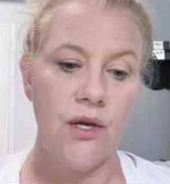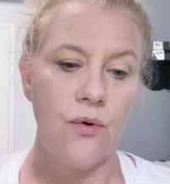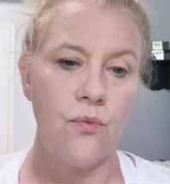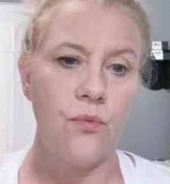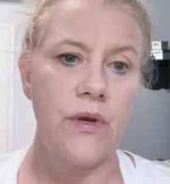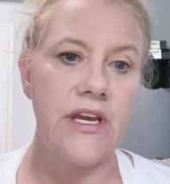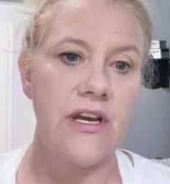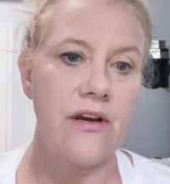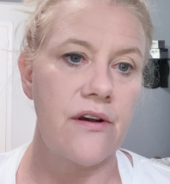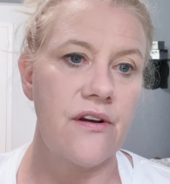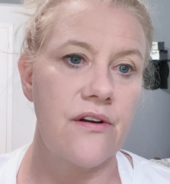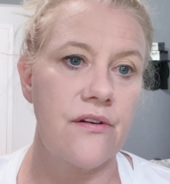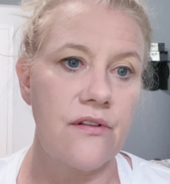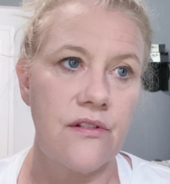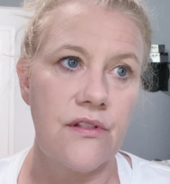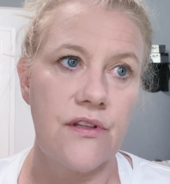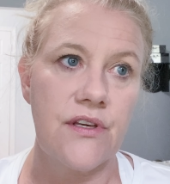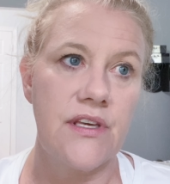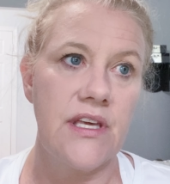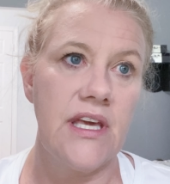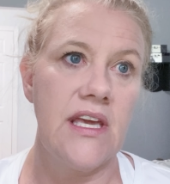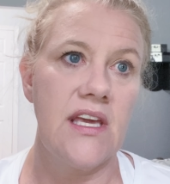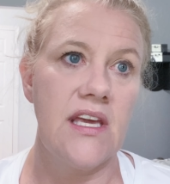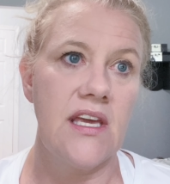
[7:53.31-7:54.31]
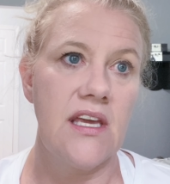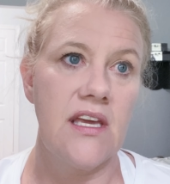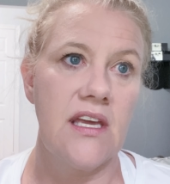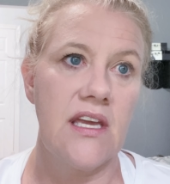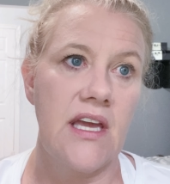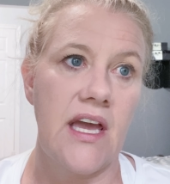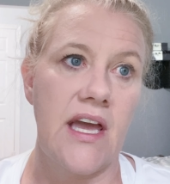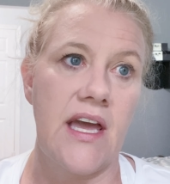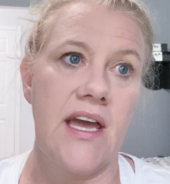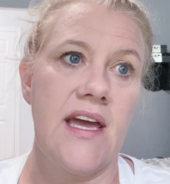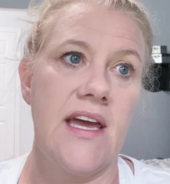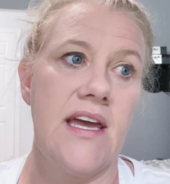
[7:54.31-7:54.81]
we are
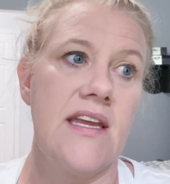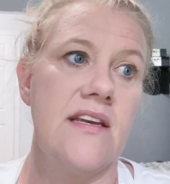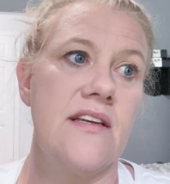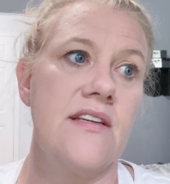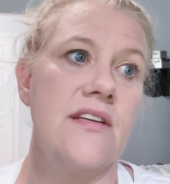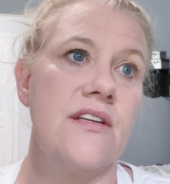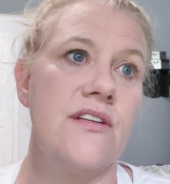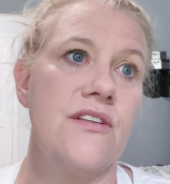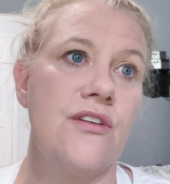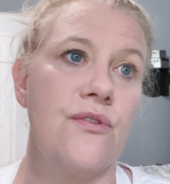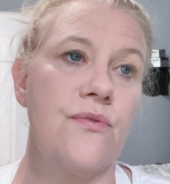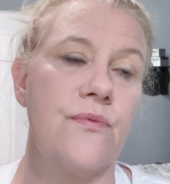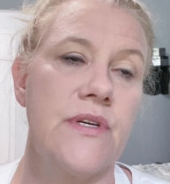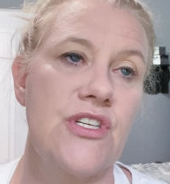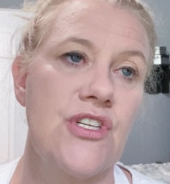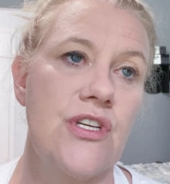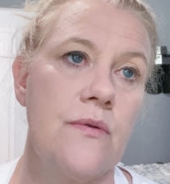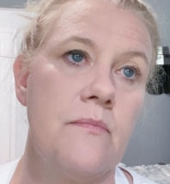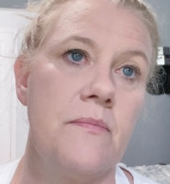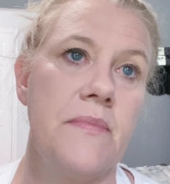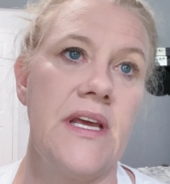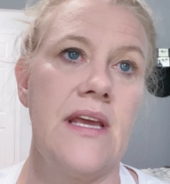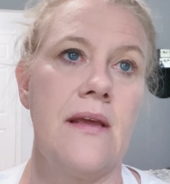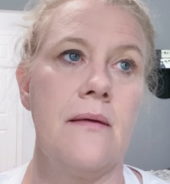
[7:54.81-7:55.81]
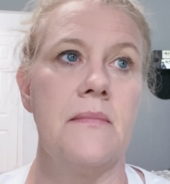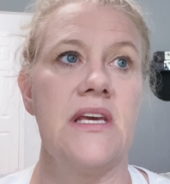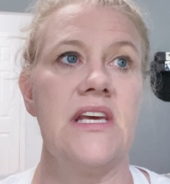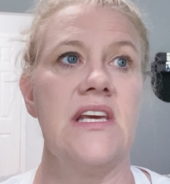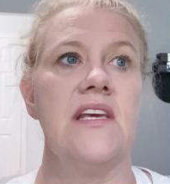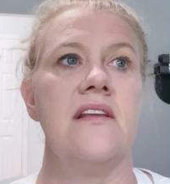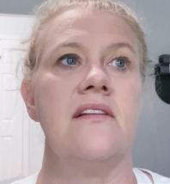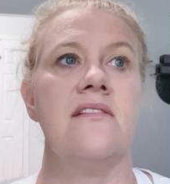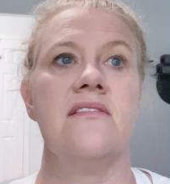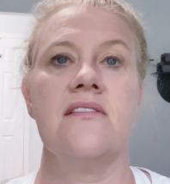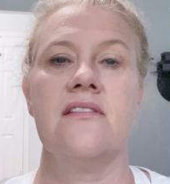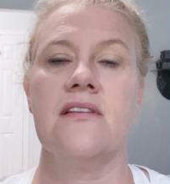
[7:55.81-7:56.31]
looking at tuition
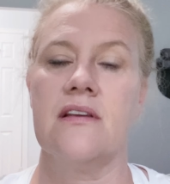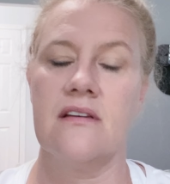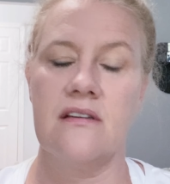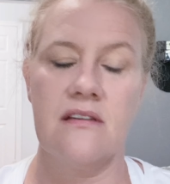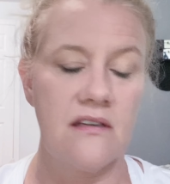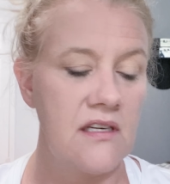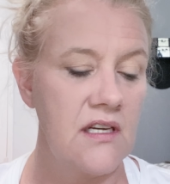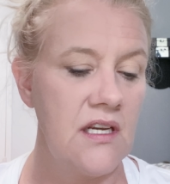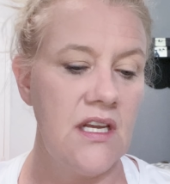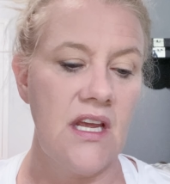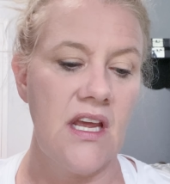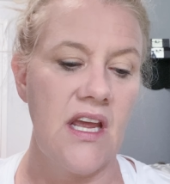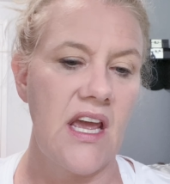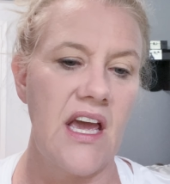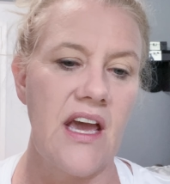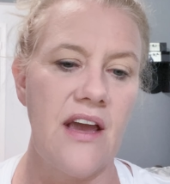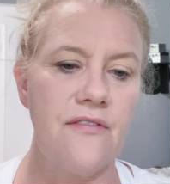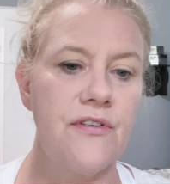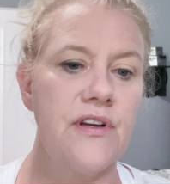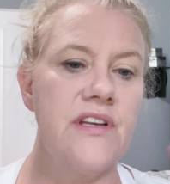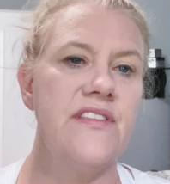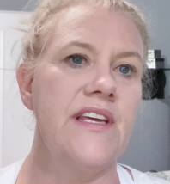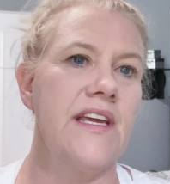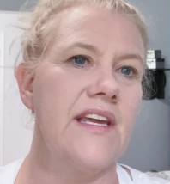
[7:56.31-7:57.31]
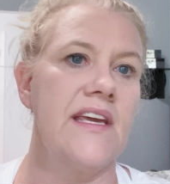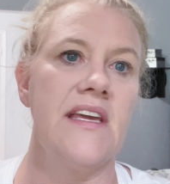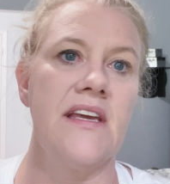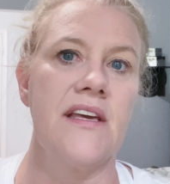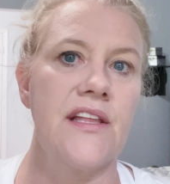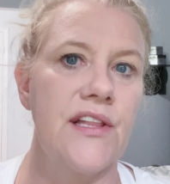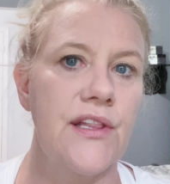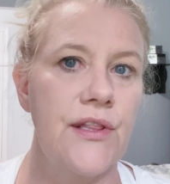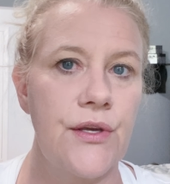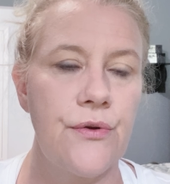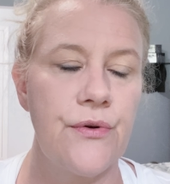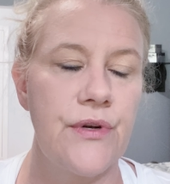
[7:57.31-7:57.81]
payments and everything
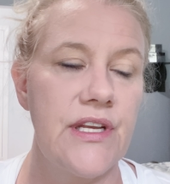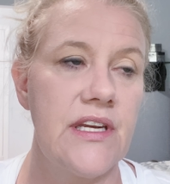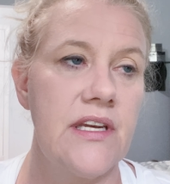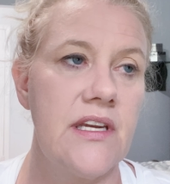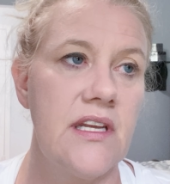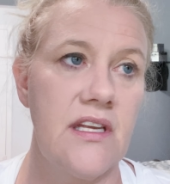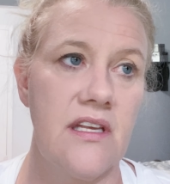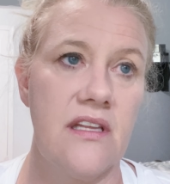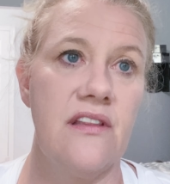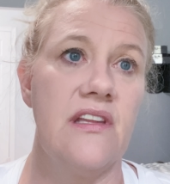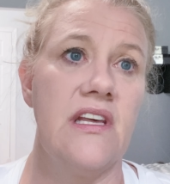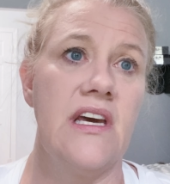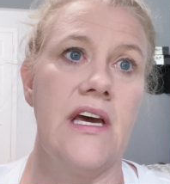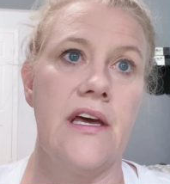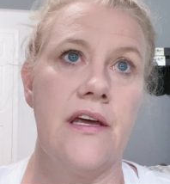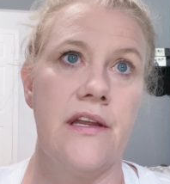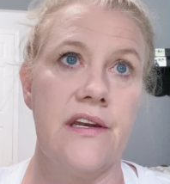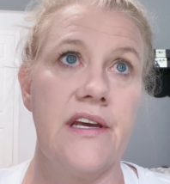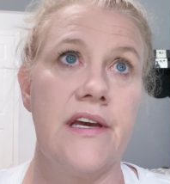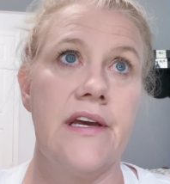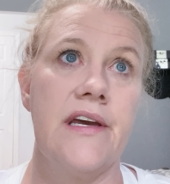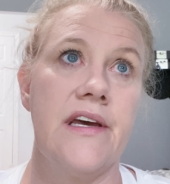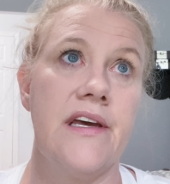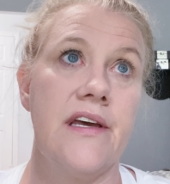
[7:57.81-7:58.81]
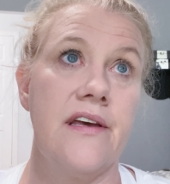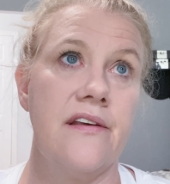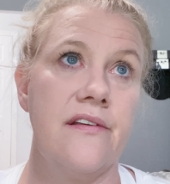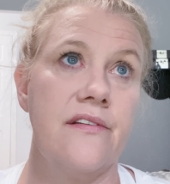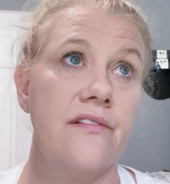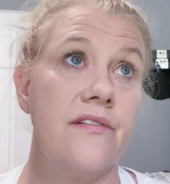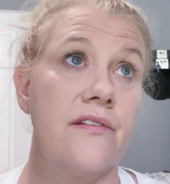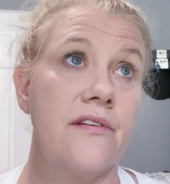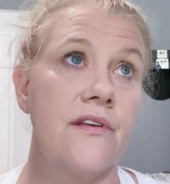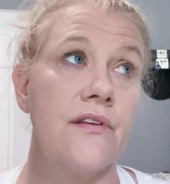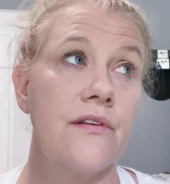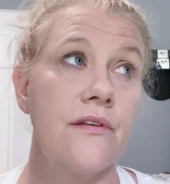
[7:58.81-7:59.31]
included in that
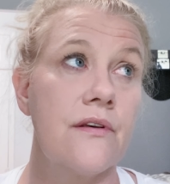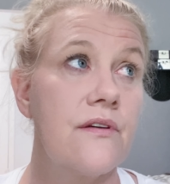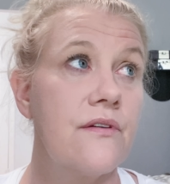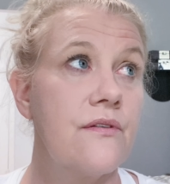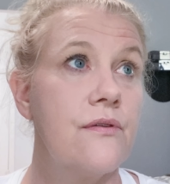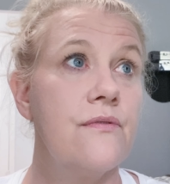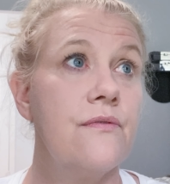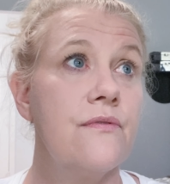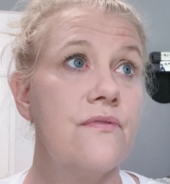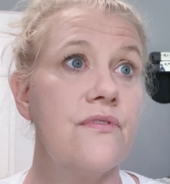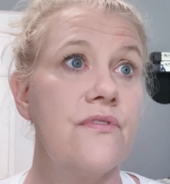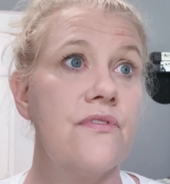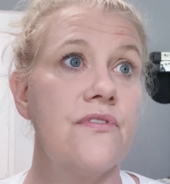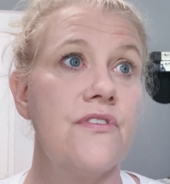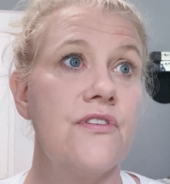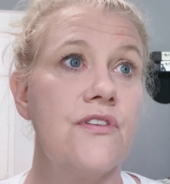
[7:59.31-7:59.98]
as close